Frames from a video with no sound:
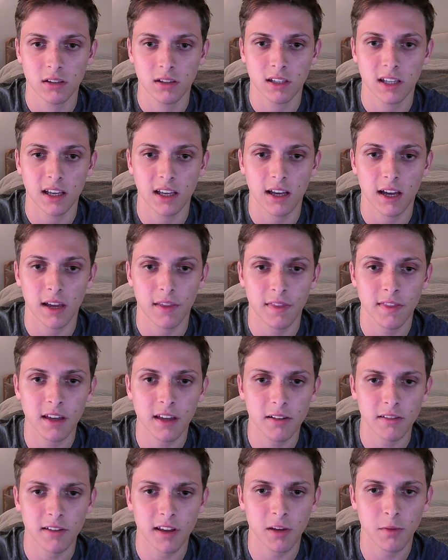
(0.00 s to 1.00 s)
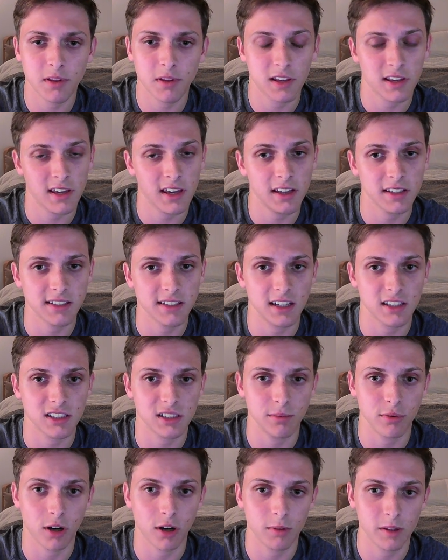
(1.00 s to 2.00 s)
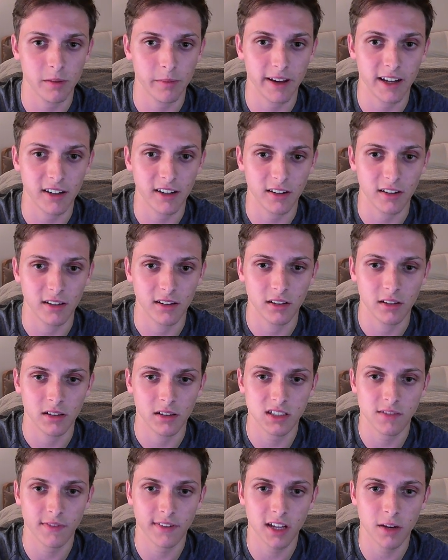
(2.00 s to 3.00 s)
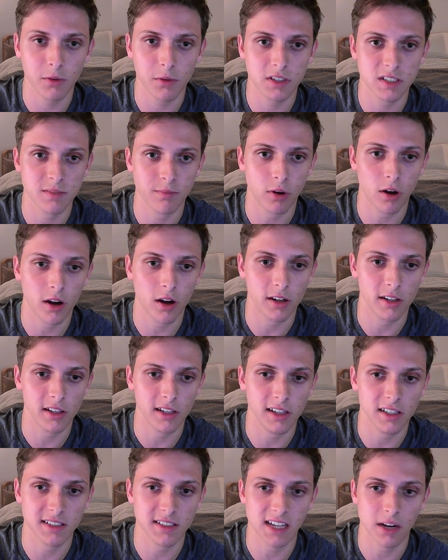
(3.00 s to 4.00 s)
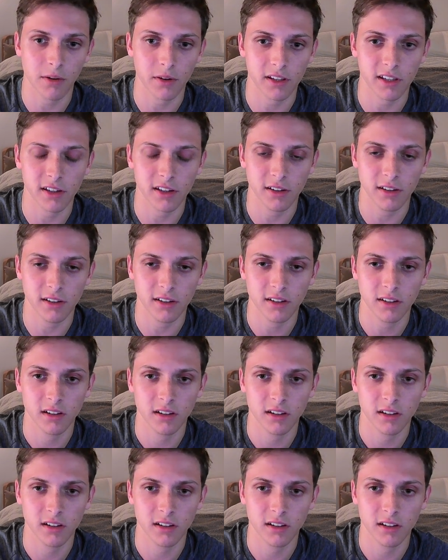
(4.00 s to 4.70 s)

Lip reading: I think that taking with the king is actually probably better. Because if I take with this pawn, he gets down here.